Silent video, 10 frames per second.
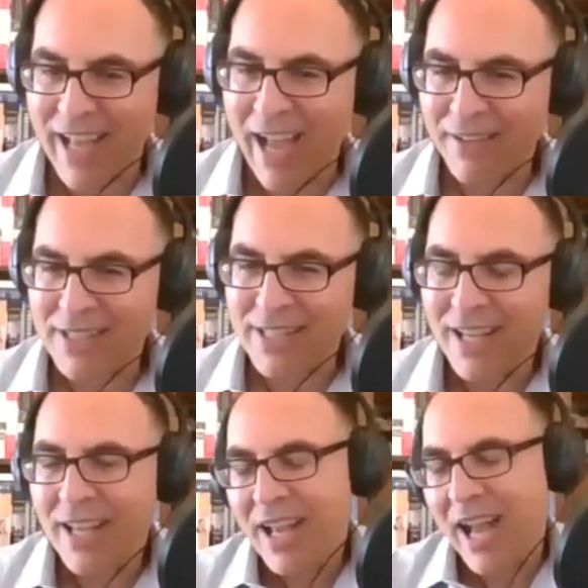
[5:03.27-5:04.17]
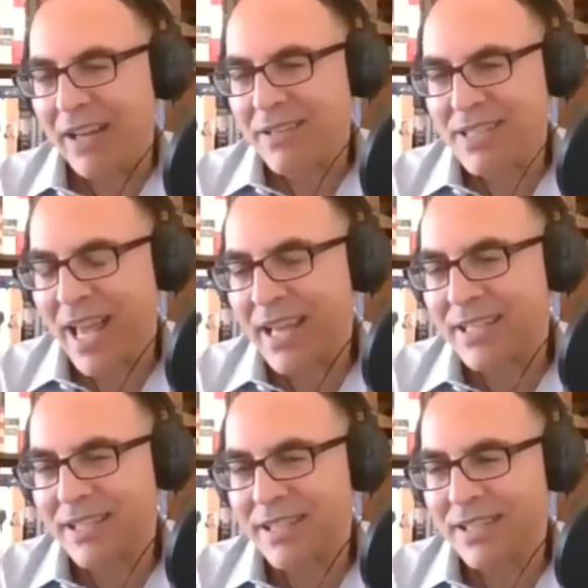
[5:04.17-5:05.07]
How does how does
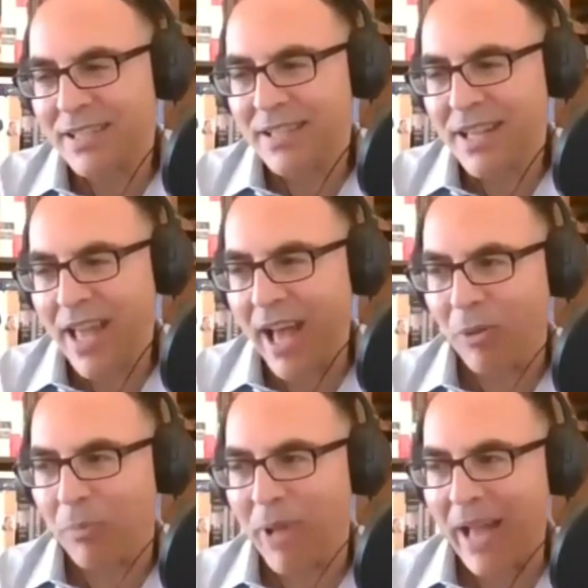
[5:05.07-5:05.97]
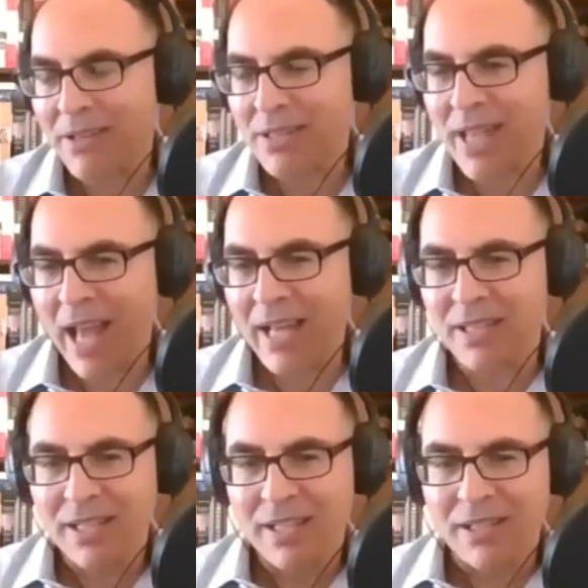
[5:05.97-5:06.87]
that help? How does that
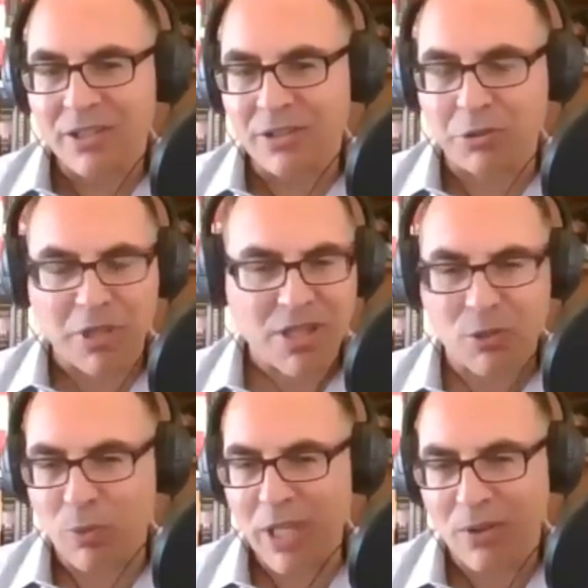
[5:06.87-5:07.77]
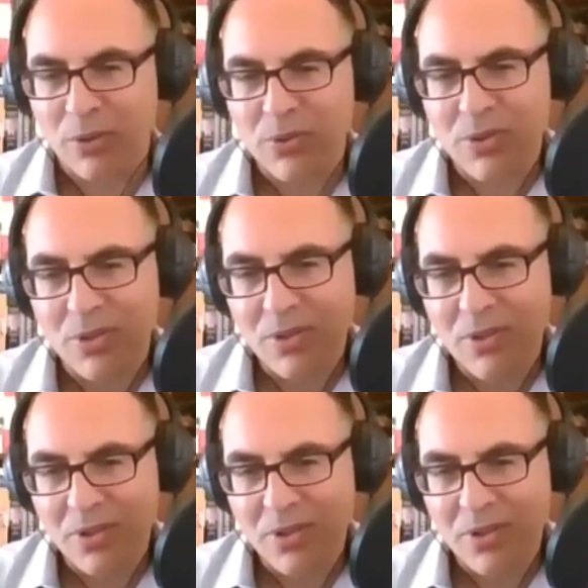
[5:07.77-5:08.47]
grease the wheels?